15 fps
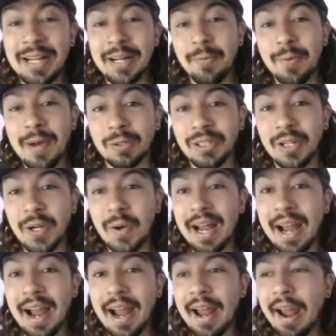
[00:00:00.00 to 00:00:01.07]
So I
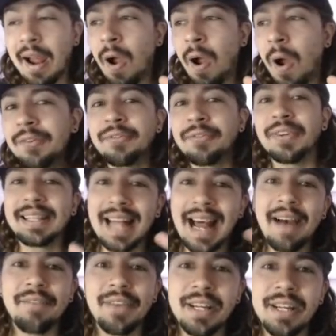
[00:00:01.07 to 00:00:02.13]
hopefully that video was